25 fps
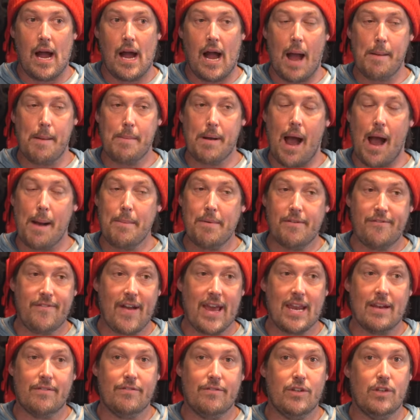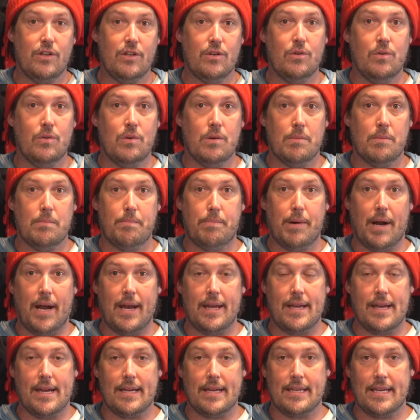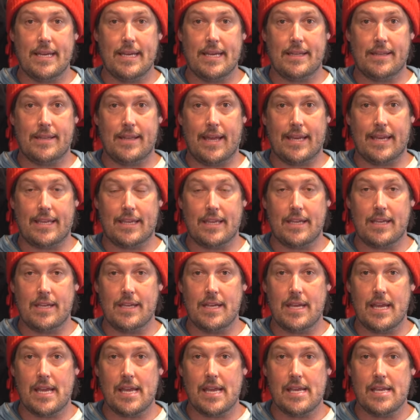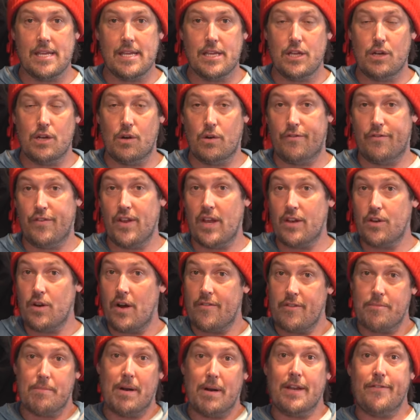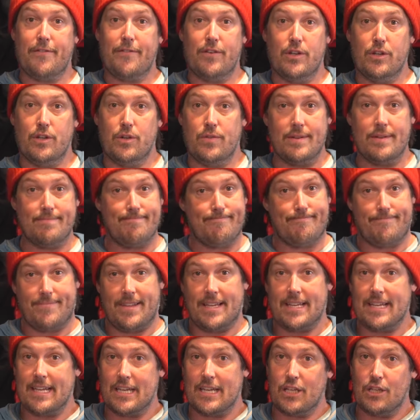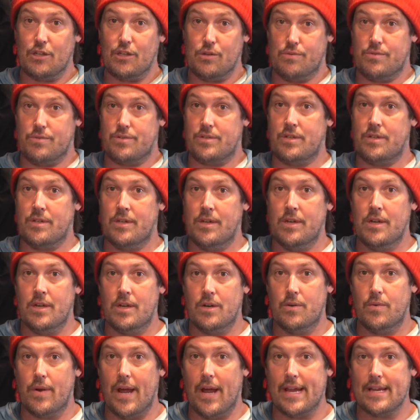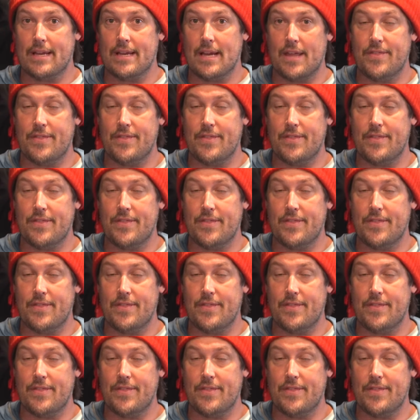I'm a fan of new, but again, like, you know, if you don't have the money for new, then get it used, right?